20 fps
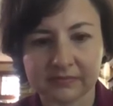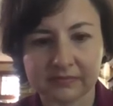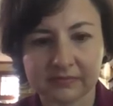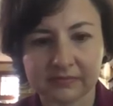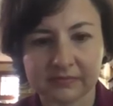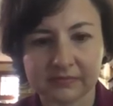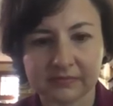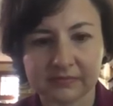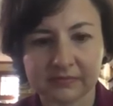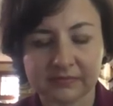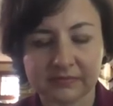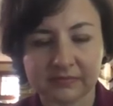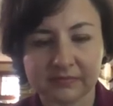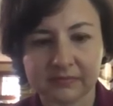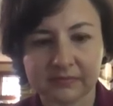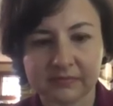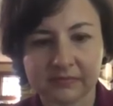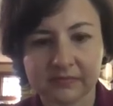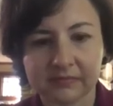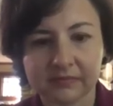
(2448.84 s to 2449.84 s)

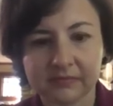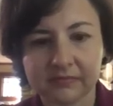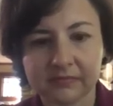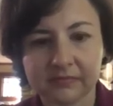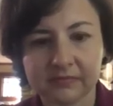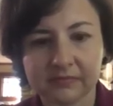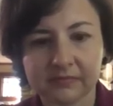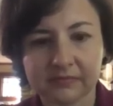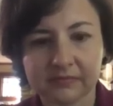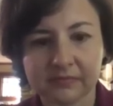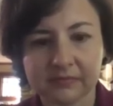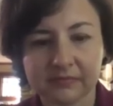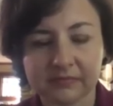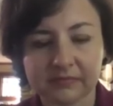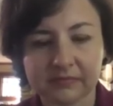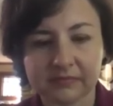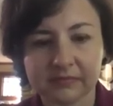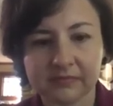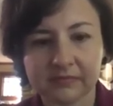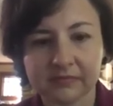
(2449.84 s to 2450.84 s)

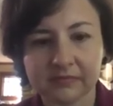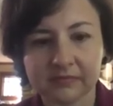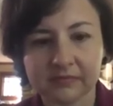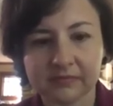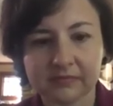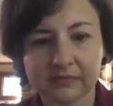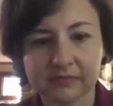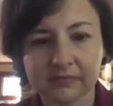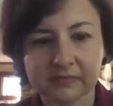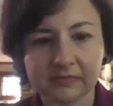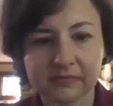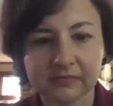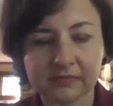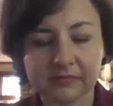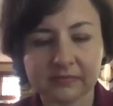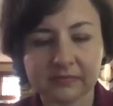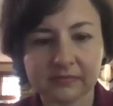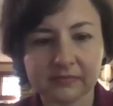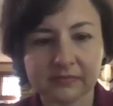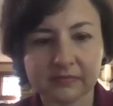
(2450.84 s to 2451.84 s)

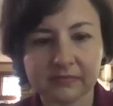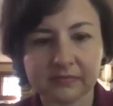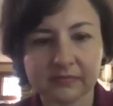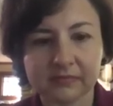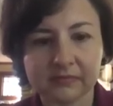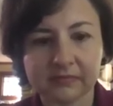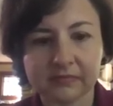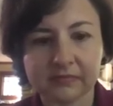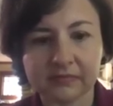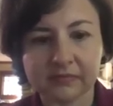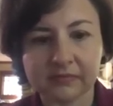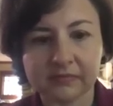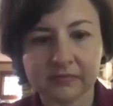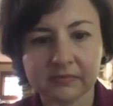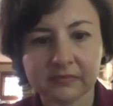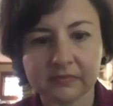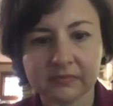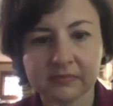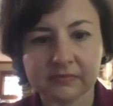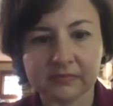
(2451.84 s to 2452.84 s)

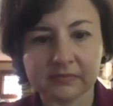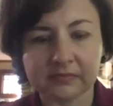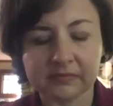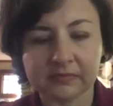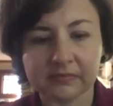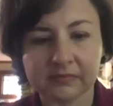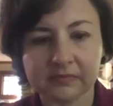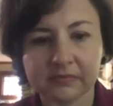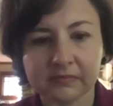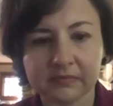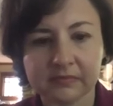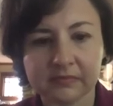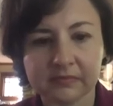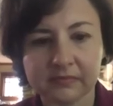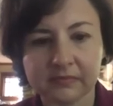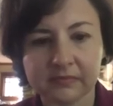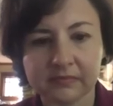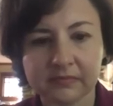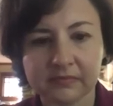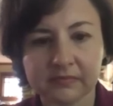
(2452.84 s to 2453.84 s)

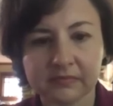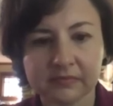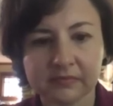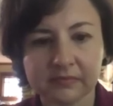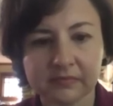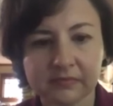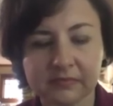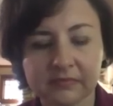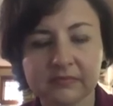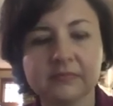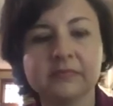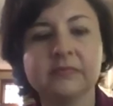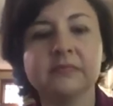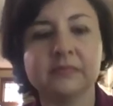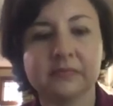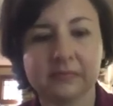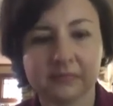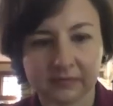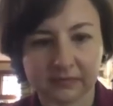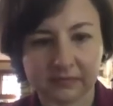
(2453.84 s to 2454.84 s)

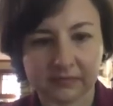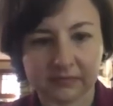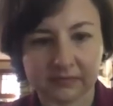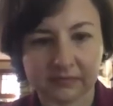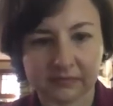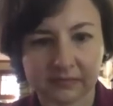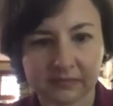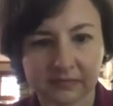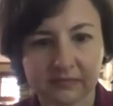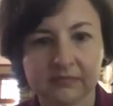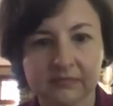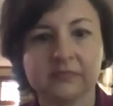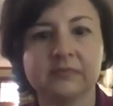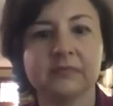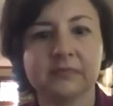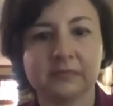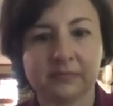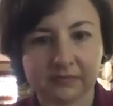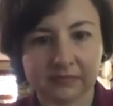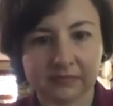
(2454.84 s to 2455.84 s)
No words are spoken by the person on screen.